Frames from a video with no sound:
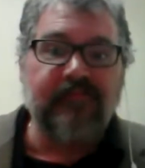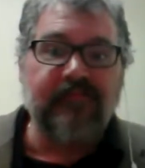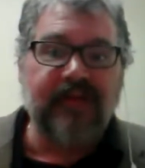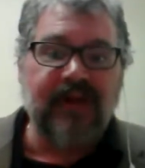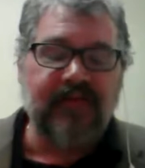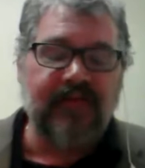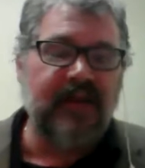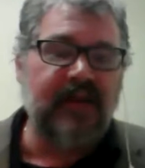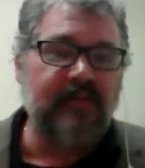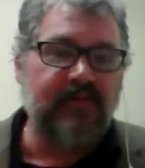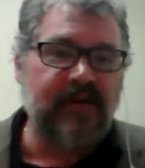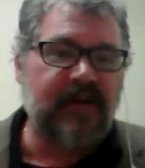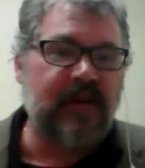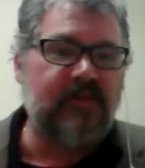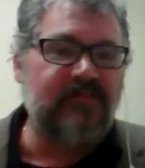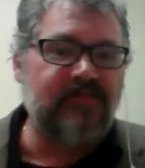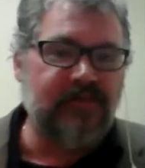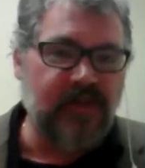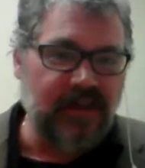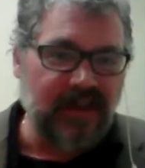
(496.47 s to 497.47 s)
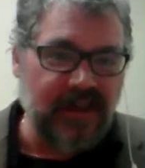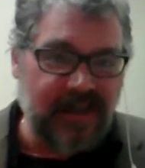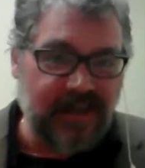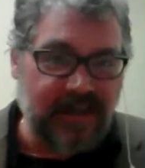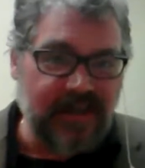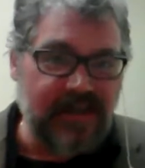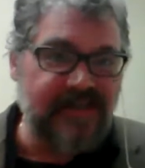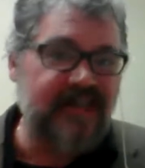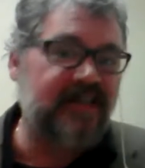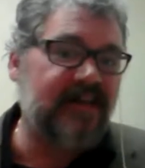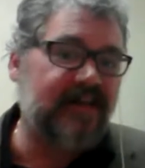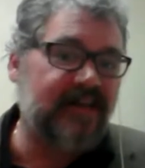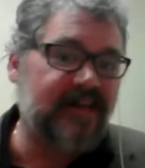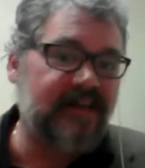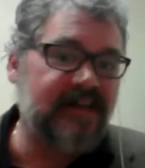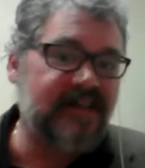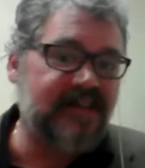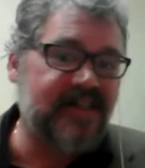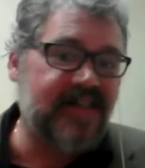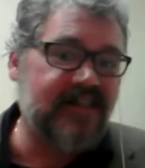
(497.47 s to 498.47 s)
then it becomes really easy to
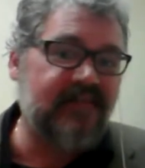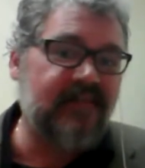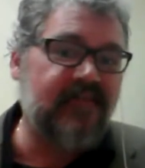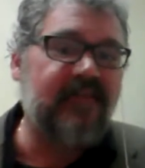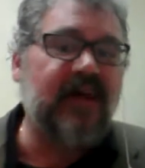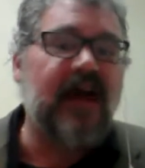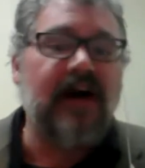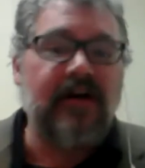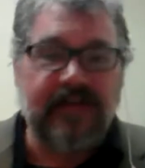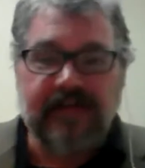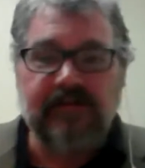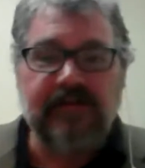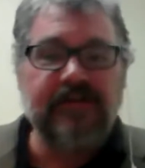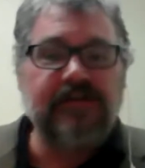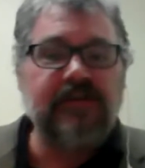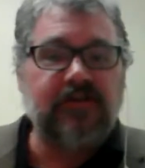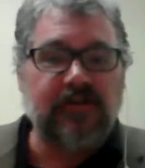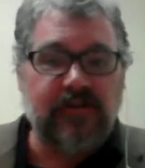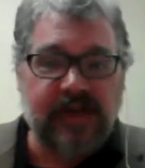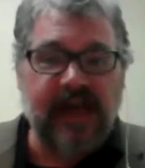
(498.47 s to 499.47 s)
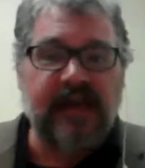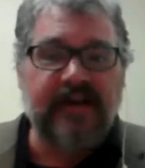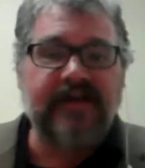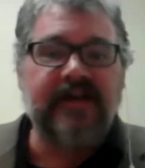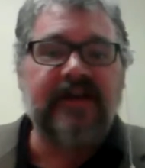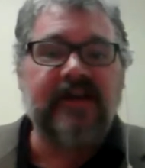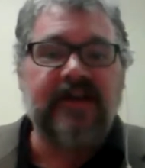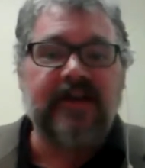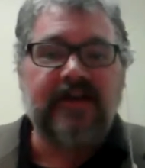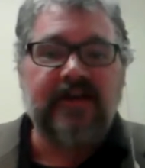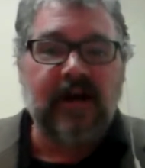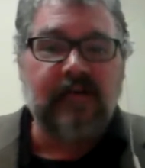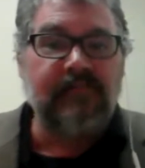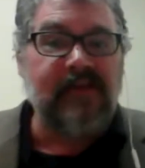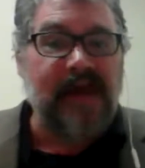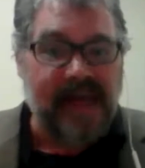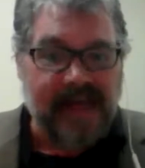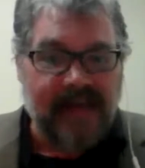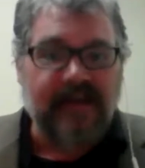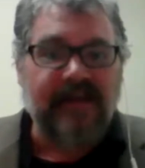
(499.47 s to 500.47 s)
conceive of how you would create a
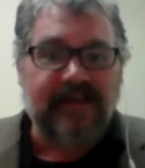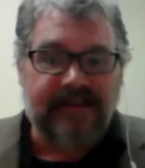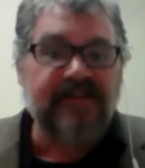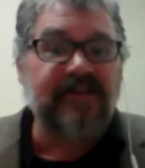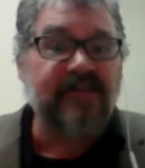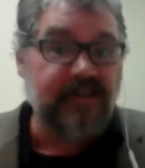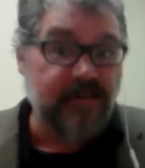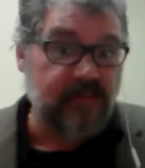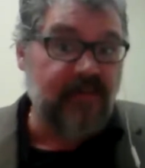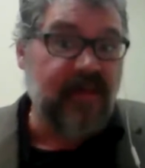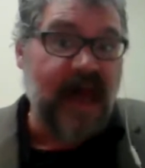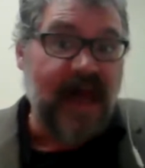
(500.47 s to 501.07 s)
bank to do that.